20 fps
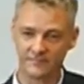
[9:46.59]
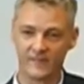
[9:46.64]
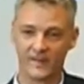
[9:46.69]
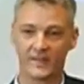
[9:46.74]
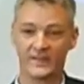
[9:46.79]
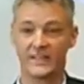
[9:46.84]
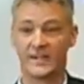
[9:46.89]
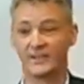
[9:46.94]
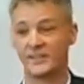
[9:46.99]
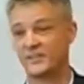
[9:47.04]

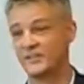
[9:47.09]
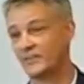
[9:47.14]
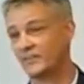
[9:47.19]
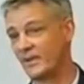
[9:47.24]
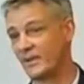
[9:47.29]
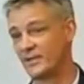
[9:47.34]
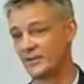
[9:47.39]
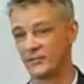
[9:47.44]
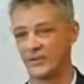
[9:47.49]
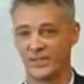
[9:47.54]
Now, it
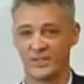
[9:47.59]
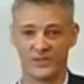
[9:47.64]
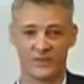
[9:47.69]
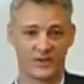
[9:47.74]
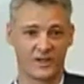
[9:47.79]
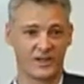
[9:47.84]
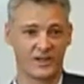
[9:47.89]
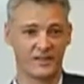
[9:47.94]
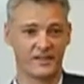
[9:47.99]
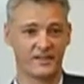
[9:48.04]
depends where
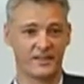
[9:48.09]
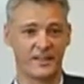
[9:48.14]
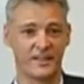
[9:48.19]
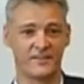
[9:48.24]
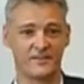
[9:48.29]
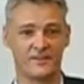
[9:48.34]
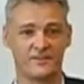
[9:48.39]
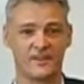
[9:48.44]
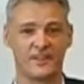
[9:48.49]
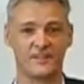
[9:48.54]
you are
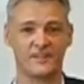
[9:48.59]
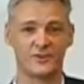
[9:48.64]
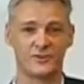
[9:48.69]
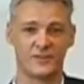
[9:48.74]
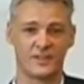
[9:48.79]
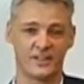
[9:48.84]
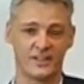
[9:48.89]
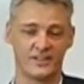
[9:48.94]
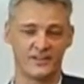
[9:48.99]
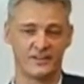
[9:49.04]
in the value
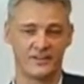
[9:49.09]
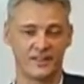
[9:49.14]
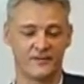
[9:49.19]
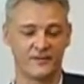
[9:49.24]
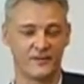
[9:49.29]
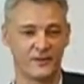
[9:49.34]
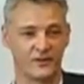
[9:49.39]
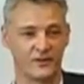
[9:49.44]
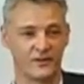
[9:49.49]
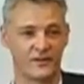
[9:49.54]
chain.
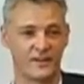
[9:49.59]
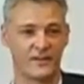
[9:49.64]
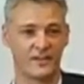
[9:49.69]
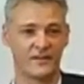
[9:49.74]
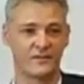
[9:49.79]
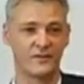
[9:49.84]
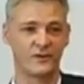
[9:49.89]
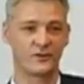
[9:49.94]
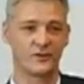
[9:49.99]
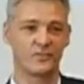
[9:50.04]
If you're
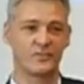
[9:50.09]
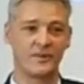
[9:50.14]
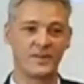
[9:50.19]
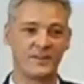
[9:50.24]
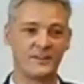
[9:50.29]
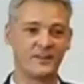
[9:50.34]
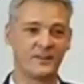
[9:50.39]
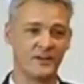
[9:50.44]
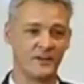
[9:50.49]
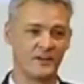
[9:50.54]
a
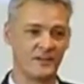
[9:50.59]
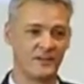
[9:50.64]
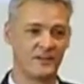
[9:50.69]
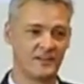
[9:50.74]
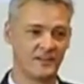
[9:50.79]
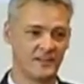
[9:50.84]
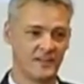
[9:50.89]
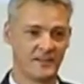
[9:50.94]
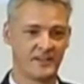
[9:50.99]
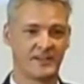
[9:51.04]
brand
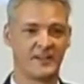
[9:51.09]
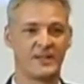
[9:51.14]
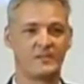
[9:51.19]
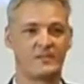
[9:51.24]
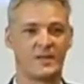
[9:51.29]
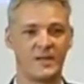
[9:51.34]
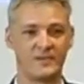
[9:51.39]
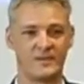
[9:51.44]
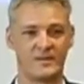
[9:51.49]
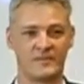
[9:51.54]
owner, that
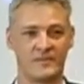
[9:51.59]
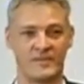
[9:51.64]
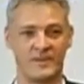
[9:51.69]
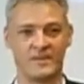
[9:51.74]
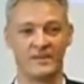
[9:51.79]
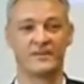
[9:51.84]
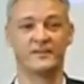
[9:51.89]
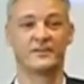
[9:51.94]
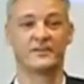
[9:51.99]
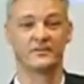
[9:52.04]
might be
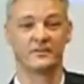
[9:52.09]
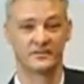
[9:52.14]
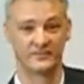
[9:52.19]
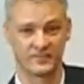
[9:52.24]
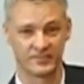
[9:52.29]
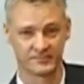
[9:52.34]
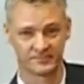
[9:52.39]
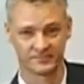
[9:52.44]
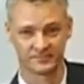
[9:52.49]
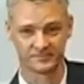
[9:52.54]
very difficult
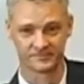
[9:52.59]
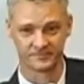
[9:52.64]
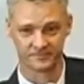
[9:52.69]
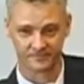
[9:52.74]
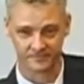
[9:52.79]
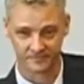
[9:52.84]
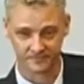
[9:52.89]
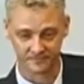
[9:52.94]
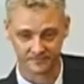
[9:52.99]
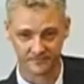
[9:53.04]

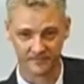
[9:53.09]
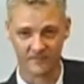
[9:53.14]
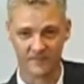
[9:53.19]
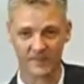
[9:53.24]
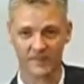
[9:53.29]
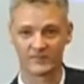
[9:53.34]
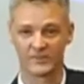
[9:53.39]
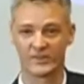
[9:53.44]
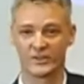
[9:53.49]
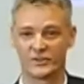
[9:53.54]

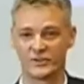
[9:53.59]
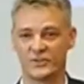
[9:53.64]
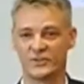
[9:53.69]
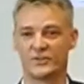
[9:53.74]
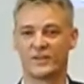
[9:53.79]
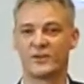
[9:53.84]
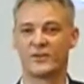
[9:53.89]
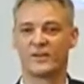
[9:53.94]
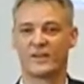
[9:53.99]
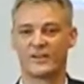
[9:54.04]
because you
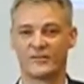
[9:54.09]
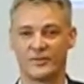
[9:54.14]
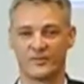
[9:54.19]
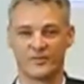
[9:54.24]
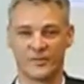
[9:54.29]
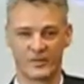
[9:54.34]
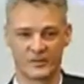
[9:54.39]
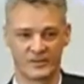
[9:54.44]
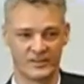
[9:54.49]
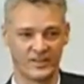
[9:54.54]
don't have the
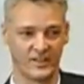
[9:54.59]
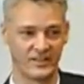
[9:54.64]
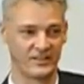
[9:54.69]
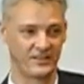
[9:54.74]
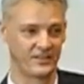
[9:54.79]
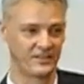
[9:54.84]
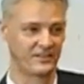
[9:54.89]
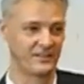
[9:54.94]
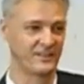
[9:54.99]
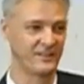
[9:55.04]
POS
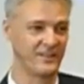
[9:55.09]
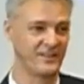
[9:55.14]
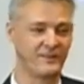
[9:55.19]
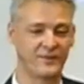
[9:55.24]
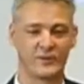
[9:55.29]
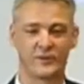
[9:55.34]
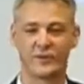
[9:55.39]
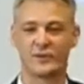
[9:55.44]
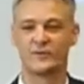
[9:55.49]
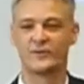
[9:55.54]
data. If
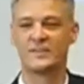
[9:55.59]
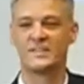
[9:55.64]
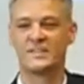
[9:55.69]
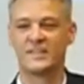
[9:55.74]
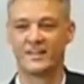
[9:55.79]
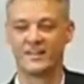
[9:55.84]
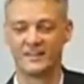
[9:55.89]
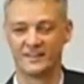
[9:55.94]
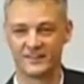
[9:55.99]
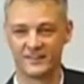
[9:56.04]
you're a
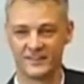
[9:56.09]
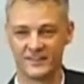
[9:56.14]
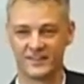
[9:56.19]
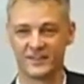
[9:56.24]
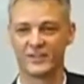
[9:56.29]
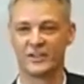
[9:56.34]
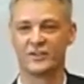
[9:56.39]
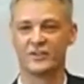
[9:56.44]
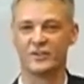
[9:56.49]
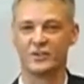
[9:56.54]
retailer,
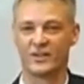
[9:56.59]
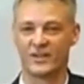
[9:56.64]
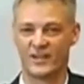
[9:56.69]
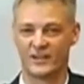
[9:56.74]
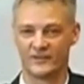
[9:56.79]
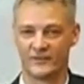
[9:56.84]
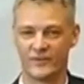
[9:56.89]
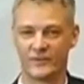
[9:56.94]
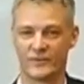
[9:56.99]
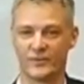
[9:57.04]
you
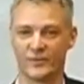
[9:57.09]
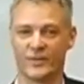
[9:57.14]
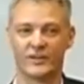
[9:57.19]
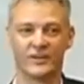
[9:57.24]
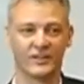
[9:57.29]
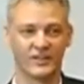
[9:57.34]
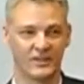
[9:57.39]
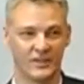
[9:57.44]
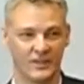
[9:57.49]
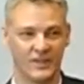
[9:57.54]
have
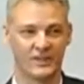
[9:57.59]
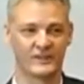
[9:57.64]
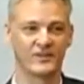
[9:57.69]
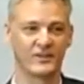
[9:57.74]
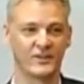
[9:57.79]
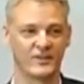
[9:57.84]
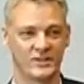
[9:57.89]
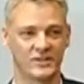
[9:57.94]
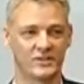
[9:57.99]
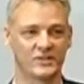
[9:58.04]

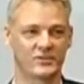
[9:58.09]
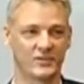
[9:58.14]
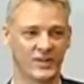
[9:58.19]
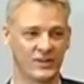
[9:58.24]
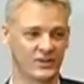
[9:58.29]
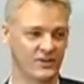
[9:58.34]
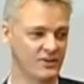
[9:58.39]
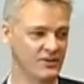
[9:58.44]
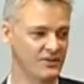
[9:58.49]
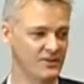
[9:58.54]
those
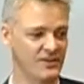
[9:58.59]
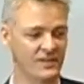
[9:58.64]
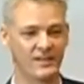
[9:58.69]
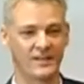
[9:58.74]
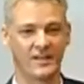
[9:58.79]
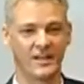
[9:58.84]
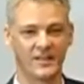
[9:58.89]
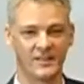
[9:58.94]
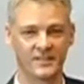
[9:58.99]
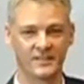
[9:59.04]
interactions,
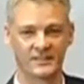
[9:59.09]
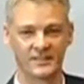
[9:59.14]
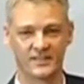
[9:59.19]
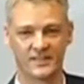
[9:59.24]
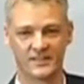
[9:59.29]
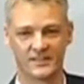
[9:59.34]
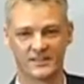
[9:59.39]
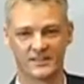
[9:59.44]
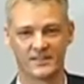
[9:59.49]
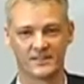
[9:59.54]
and it's
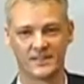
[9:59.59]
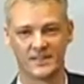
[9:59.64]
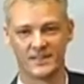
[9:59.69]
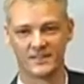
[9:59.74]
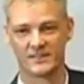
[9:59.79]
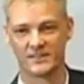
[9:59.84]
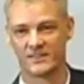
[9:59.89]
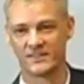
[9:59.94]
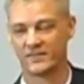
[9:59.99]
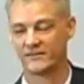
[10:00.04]

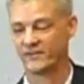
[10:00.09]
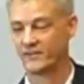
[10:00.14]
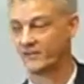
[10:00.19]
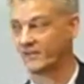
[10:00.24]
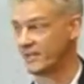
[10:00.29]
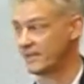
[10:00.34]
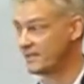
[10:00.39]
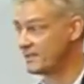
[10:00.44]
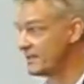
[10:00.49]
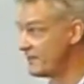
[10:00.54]

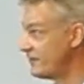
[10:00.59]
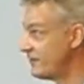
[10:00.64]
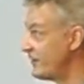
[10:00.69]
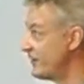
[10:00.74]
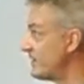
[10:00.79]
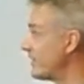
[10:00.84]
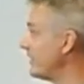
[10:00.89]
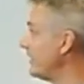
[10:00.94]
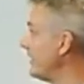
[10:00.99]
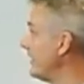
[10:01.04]
different.